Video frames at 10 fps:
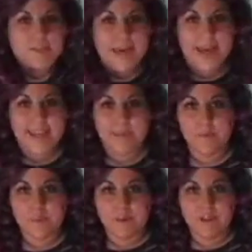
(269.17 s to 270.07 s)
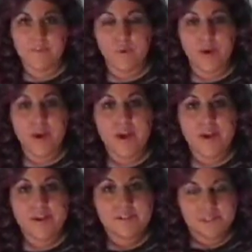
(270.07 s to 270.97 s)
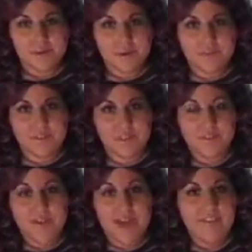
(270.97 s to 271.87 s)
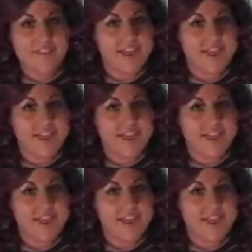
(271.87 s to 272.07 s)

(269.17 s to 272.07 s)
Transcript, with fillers: pack came with 24. So if you do the math,